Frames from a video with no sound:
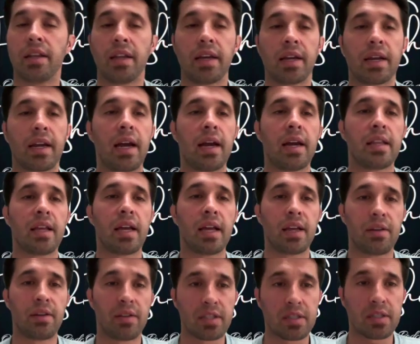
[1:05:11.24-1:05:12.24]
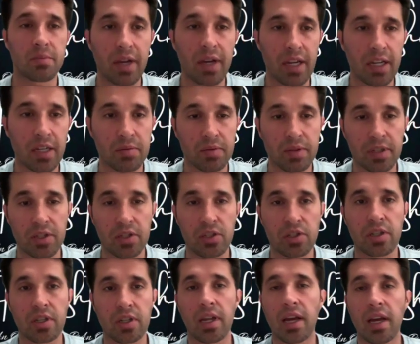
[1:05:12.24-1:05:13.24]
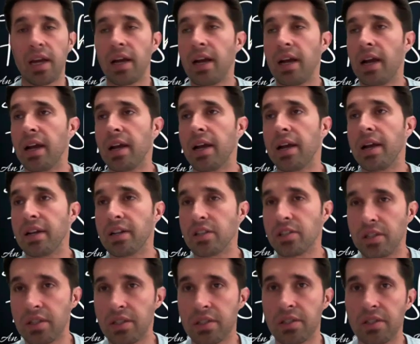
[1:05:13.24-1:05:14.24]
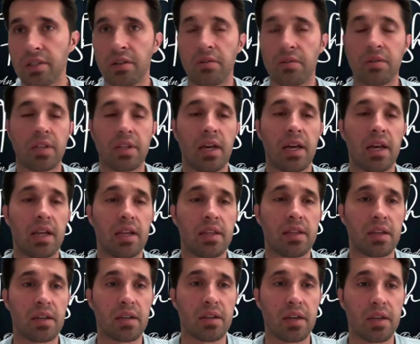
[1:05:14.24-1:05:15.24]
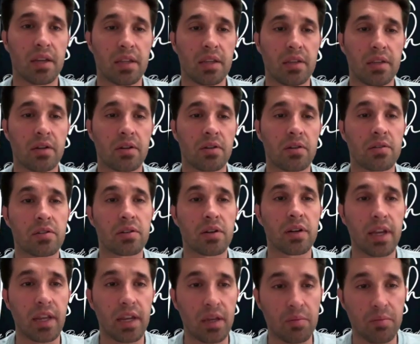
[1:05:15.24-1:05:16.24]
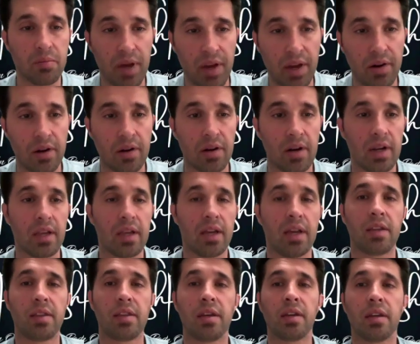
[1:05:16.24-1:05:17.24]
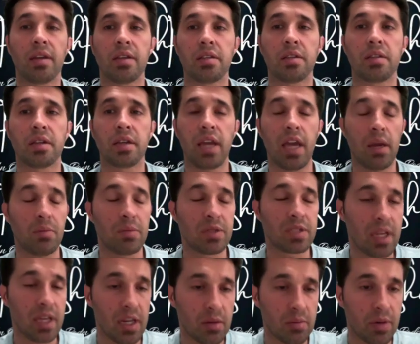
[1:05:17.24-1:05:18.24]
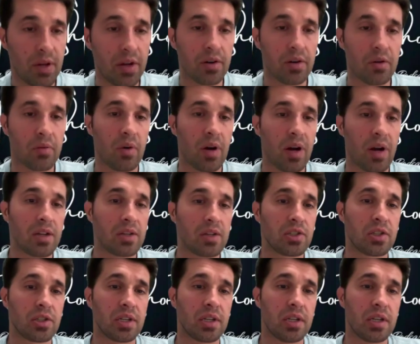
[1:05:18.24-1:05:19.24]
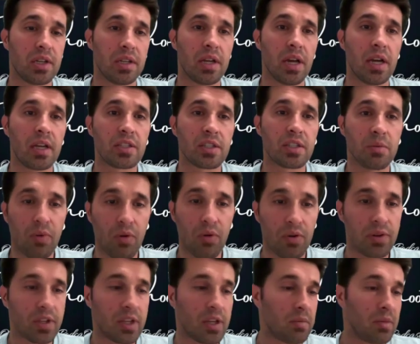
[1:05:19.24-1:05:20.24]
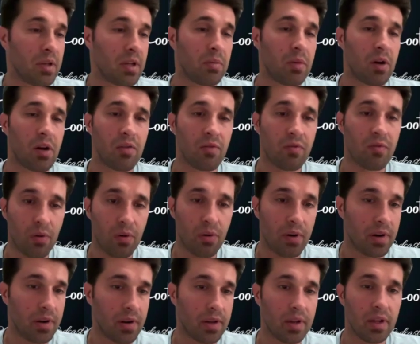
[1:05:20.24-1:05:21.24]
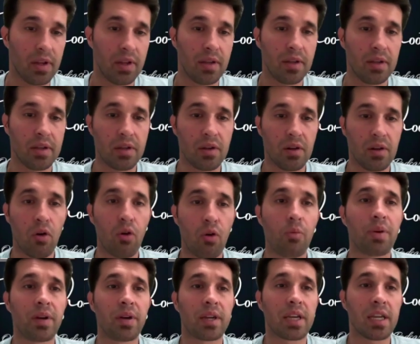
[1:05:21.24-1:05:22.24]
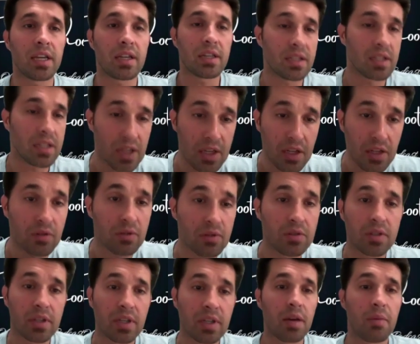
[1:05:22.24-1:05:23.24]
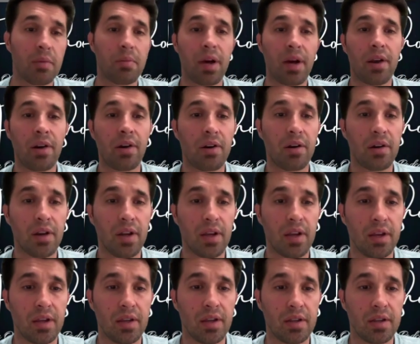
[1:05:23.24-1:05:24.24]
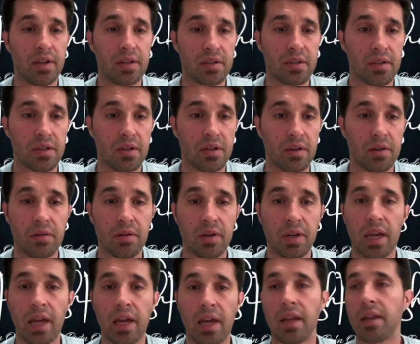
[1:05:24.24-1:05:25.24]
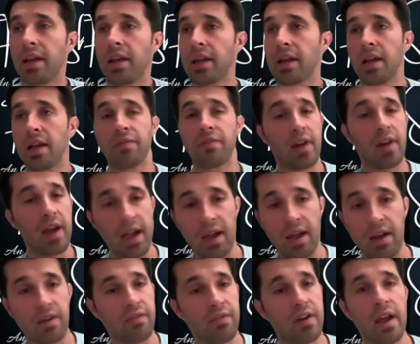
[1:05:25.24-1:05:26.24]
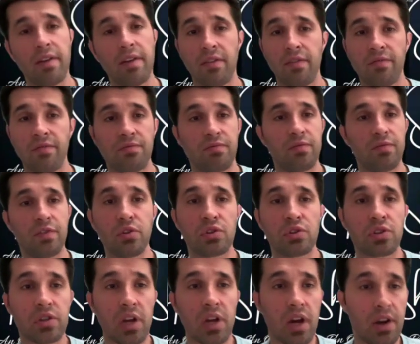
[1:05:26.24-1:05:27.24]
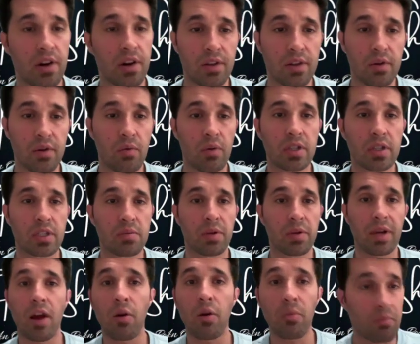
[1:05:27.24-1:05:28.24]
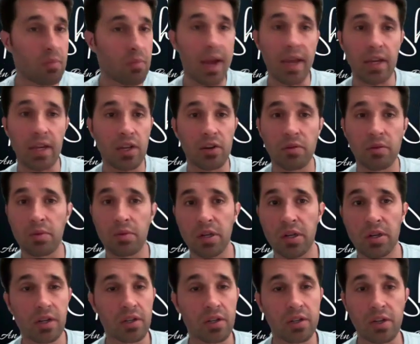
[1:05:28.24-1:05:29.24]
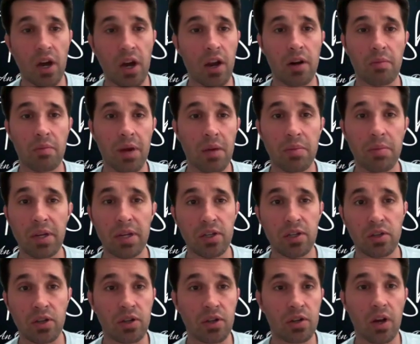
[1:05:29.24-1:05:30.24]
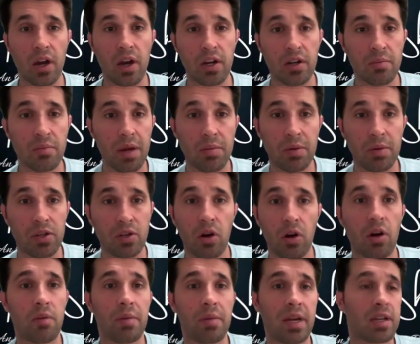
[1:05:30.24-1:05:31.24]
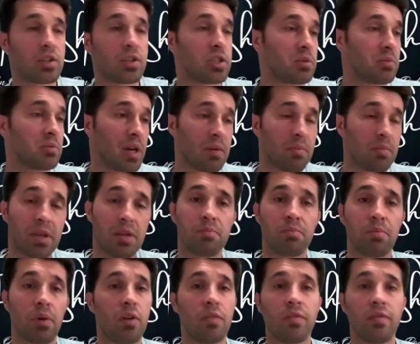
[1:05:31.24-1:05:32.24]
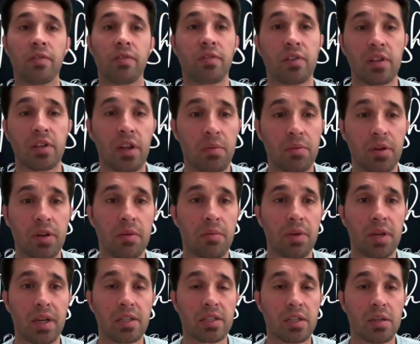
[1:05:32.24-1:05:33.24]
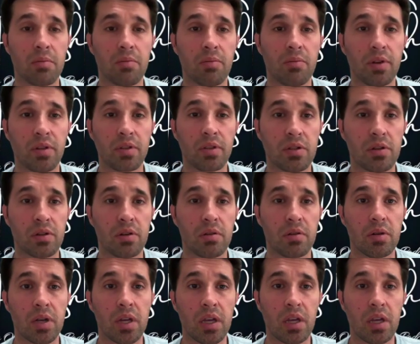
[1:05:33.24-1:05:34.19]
like I know that's Mike's position. I actually disagree with that. I think the girls are getting better. I think the game is getting better to watch, and I support them, and I'm all for it, and hope it continues to get better. And again, like if I have a future daughter that wants to play, I hope Mike, your daughter might be tall, man. She might be perfect for the WNBA at some point. So